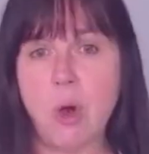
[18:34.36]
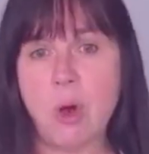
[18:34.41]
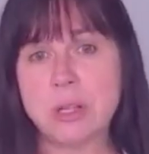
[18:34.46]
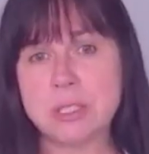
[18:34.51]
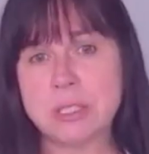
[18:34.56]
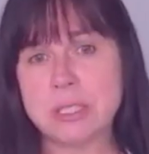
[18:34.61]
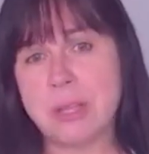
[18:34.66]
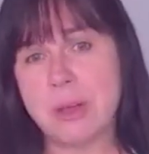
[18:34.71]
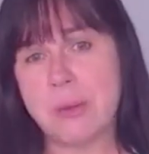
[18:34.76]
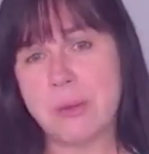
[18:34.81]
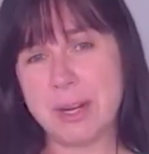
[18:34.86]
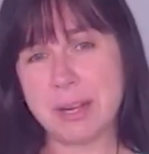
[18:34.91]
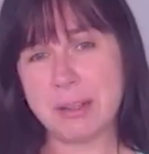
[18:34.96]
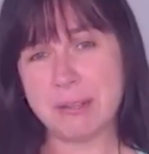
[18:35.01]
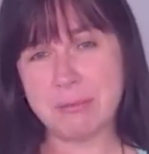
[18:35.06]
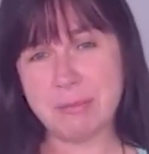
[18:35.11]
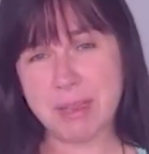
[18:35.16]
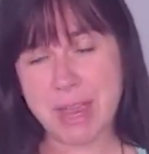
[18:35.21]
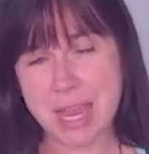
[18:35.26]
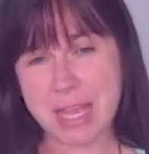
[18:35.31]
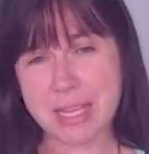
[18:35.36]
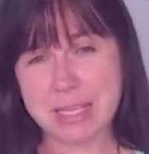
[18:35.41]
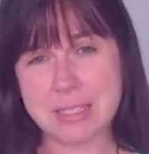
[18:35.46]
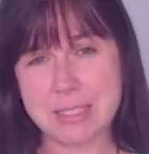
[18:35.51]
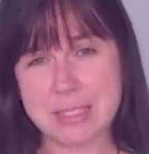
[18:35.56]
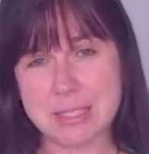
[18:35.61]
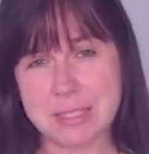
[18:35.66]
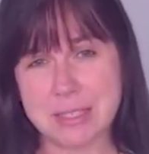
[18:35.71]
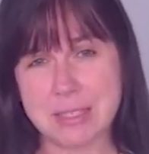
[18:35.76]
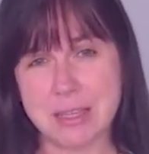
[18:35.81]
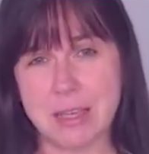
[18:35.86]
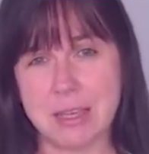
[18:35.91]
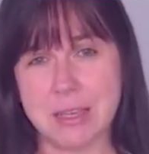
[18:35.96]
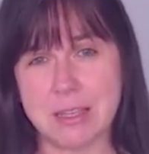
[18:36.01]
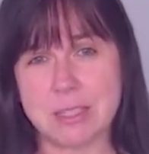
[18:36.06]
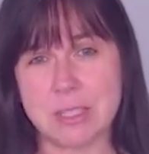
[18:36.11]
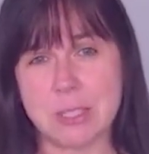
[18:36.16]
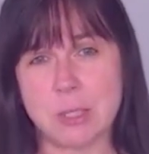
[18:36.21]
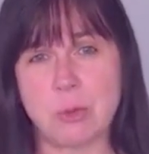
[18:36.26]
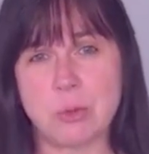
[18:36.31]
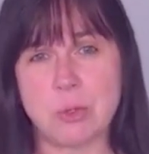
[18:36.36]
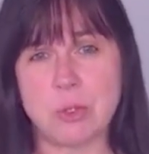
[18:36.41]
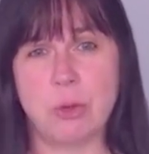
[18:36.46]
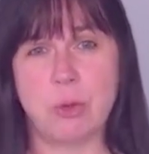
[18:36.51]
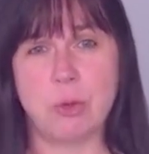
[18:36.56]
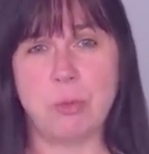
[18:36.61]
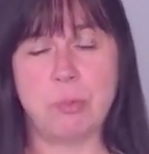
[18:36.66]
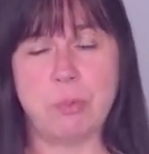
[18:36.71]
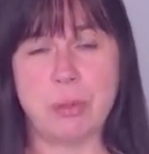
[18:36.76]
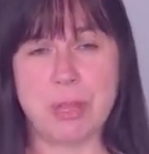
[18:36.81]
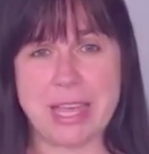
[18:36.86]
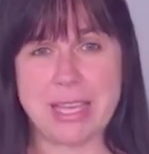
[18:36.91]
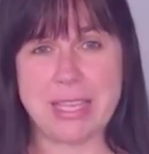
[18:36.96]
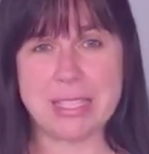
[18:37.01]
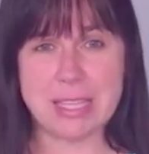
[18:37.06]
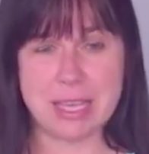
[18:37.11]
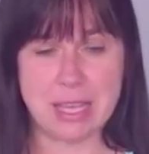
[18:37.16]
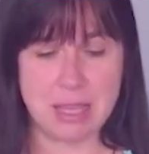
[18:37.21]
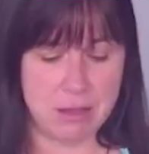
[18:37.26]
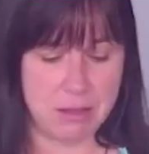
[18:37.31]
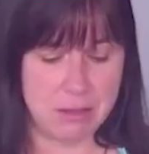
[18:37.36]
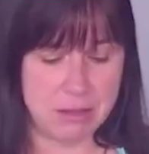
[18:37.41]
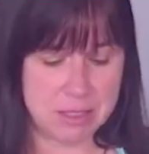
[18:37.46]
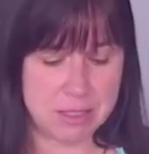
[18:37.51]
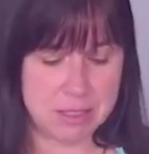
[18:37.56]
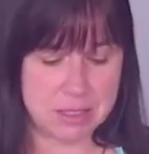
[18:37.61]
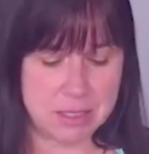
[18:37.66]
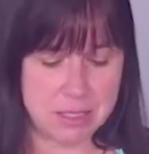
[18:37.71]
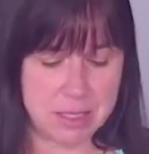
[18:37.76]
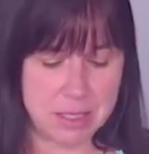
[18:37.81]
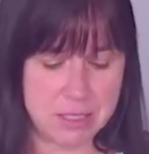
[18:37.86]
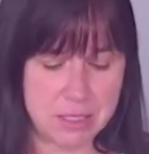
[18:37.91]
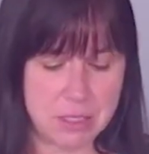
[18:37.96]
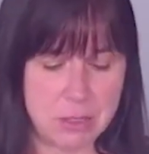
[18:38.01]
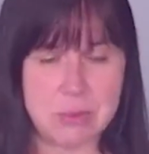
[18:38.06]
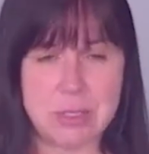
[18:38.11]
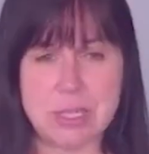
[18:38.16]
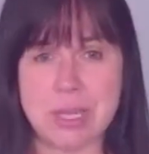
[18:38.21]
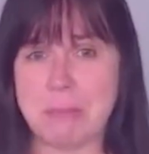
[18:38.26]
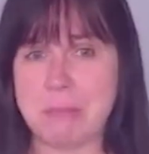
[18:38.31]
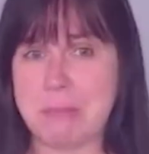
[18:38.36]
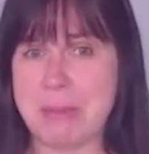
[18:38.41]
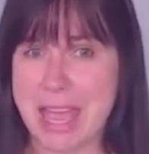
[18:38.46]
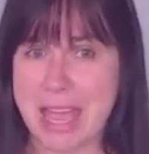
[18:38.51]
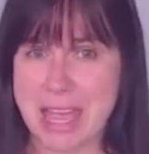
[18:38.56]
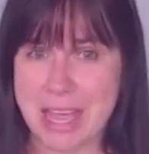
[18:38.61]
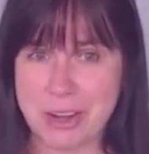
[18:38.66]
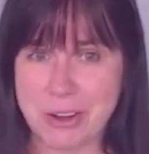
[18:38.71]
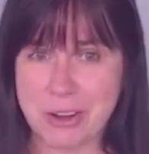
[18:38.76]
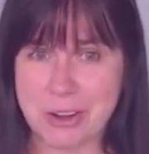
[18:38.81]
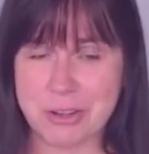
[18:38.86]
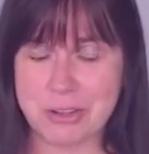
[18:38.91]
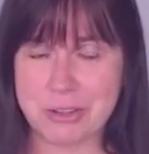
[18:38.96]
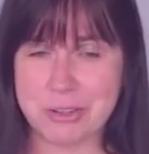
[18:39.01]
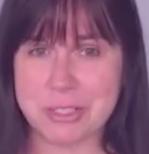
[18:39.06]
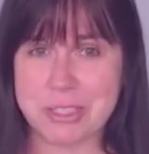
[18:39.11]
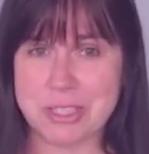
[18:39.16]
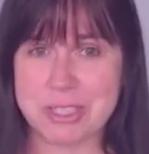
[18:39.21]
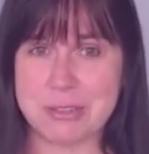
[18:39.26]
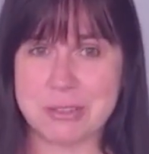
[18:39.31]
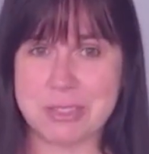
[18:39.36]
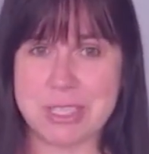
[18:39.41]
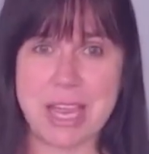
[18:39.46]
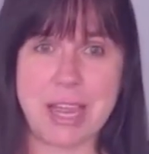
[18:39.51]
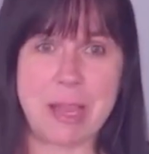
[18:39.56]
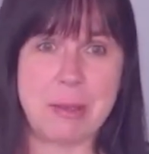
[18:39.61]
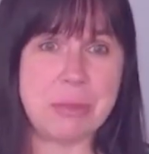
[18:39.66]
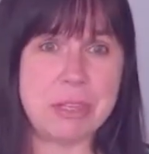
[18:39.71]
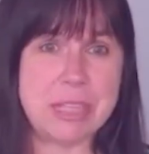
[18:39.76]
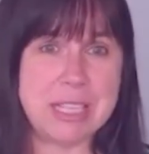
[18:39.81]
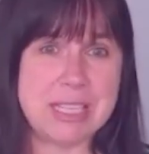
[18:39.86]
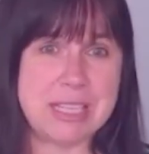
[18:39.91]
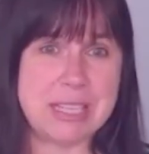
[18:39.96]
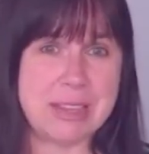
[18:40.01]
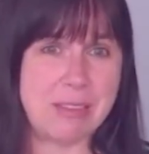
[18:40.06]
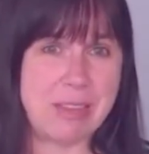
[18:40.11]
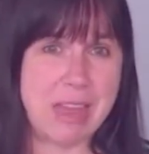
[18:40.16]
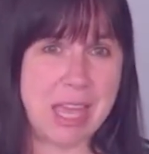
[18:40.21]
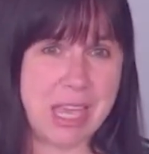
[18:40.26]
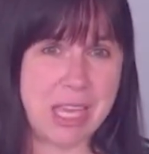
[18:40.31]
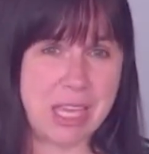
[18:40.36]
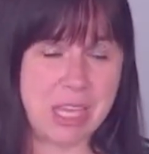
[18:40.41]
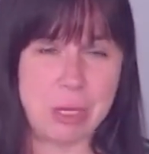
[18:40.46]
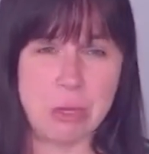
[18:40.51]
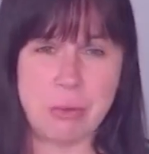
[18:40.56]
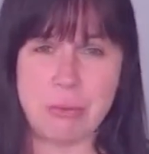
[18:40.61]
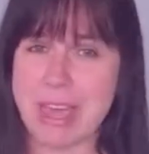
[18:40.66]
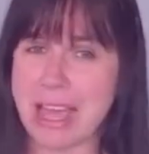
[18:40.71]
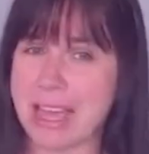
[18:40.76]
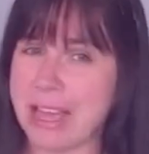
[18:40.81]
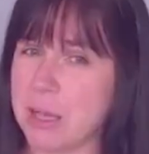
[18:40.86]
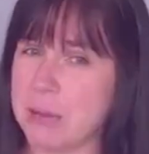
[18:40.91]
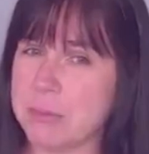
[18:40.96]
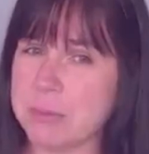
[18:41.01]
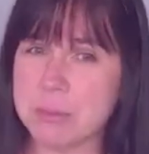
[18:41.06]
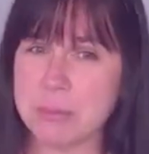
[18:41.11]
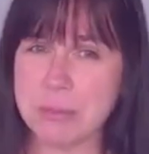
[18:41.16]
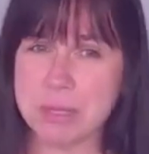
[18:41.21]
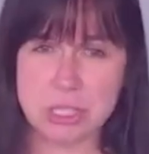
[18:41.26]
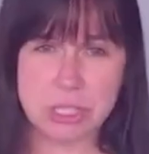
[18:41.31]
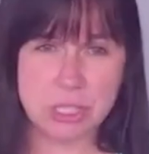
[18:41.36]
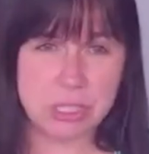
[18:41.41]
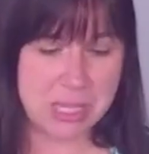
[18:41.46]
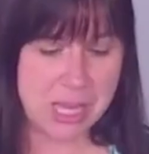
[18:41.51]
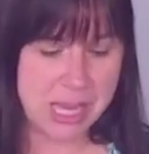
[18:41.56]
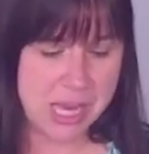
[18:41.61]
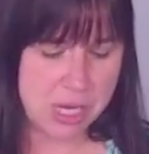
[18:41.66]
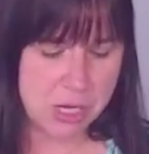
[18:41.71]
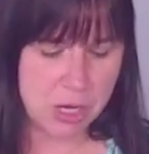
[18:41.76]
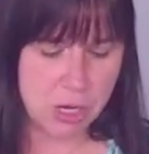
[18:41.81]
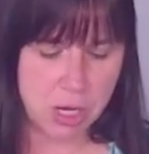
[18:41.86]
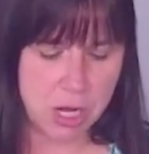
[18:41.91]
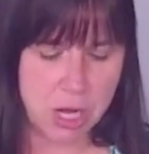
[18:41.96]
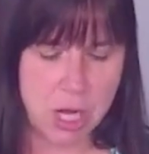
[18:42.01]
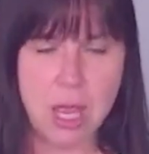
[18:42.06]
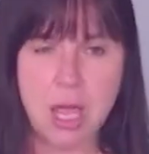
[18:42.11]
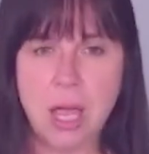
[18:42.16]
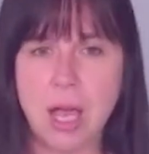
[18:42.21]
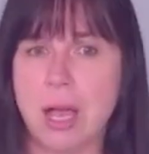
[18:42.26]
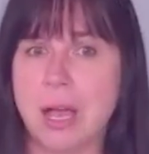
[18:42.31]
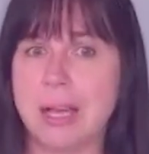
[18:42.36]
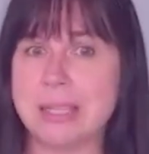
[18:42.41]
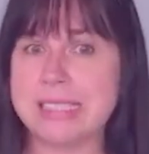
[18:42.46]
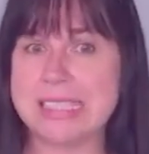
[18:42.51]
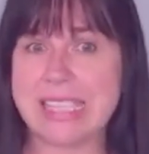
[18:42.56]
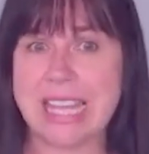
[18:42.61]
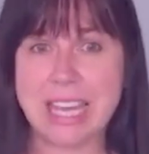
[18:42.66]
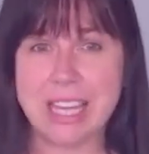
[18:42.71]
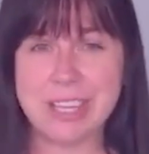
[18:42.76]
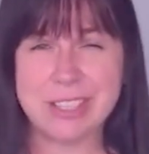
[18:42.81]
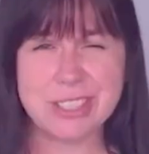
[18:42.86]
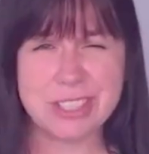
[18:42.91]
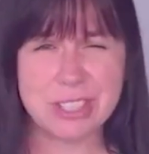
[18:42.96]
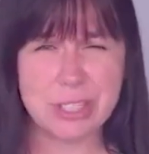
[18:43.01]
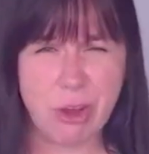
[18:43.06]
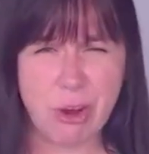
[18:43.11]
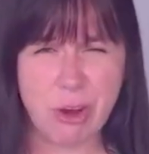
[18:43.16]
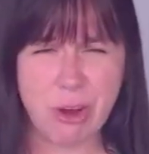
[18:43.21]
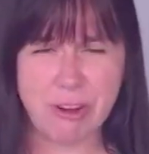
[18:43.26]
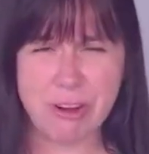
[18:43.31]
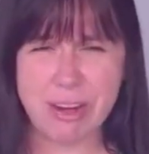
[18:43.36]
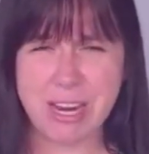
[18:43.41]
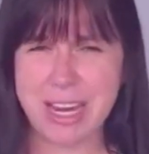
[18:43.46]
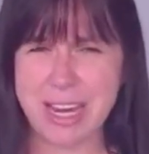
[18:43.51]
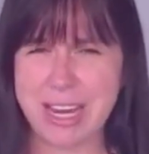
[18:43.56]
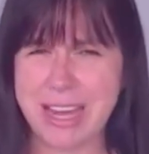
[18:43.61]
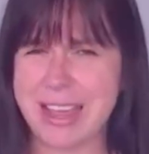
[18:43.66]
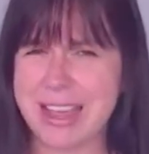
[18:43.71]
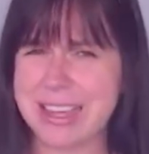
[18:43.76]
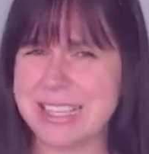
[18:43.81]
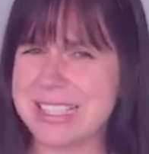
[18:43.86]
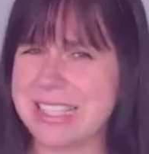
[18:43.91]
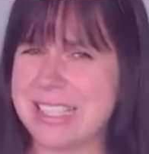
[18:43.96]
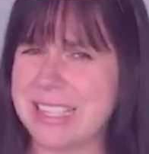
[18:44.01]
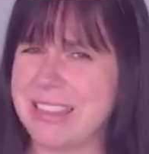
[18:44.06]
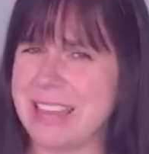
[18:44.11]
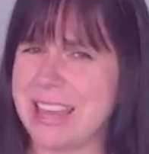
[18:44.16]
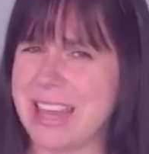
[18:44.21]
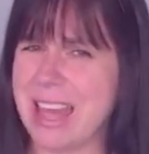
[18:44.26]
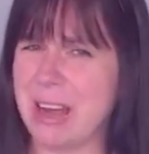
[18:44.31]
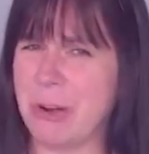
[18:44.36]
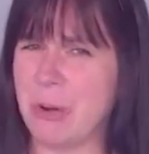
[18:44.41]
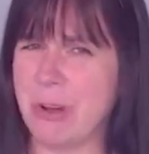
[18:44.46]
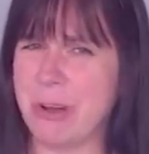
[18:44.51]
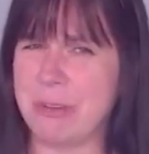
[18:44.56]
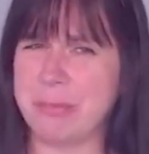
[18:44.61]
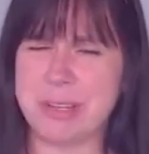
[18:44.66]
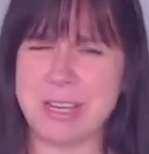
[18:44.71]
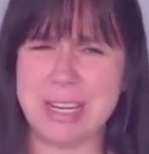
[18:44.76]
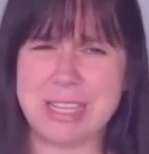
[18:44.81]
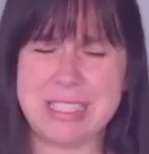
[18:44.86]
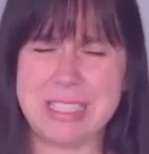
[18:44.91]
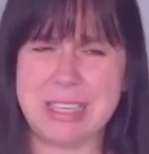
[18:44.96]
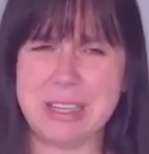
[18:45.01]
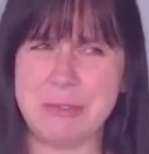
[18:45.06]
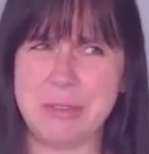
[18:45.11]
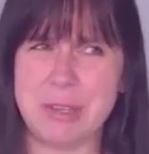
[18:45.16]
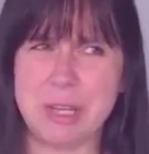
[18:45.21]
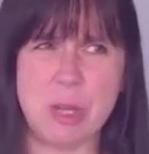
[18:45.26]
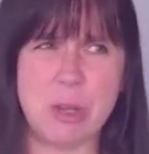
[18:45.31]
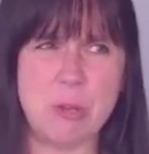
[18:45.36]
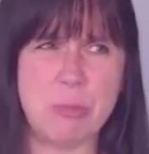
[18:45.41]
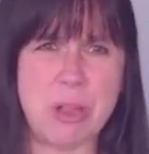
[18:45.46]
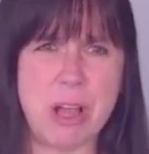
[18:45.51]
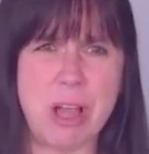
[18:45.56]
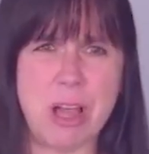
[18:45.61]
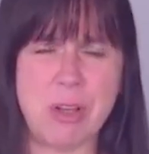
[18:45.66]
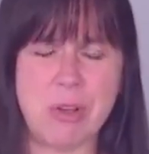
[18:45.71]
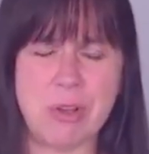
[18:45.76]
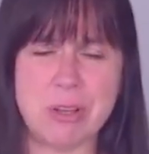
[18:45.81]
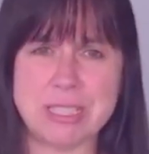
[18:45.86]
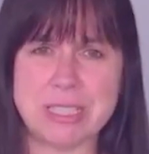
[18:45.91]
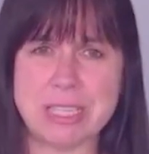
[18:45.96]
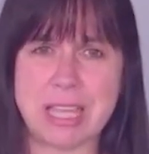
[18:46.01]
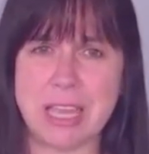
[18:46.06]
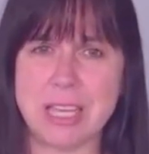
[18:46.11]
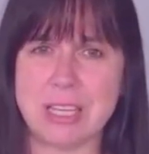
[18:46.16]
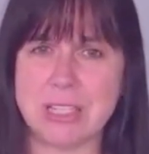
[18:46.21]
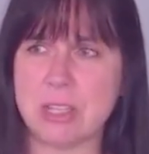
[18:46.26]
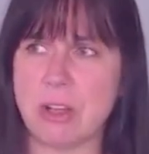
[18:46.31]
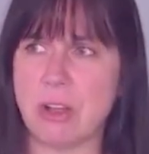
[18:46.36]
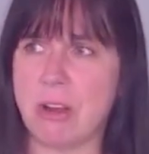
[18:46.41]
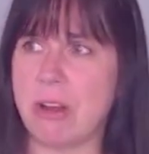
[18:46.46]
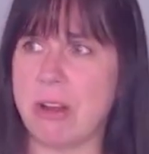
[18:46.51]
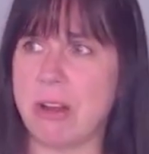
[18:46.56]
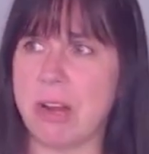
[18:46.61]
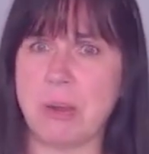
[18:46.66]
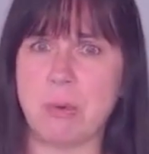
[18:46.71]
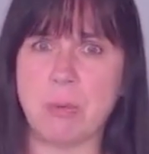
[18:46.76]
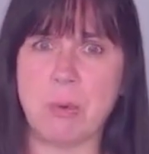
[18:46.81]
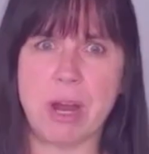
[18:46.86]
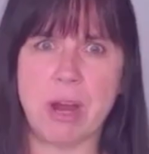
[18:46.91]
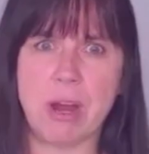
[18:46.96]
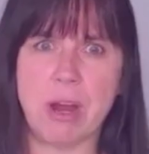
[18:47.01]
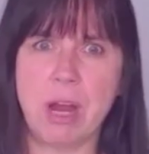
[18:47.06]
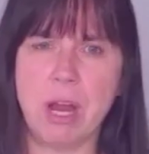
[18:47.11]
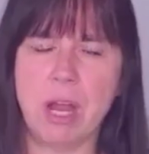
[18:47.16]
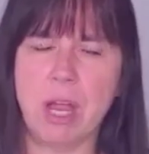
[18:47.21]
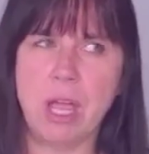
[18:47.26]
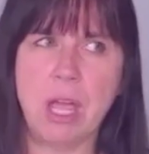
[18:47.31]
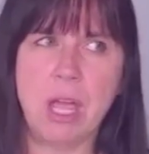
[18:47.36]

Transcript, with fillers: Also, an advanced uh, social play skill is is using manners, saying please and thank you. That comes much later. Saying sorry, I see that often. I did a video blog on saying sorry where.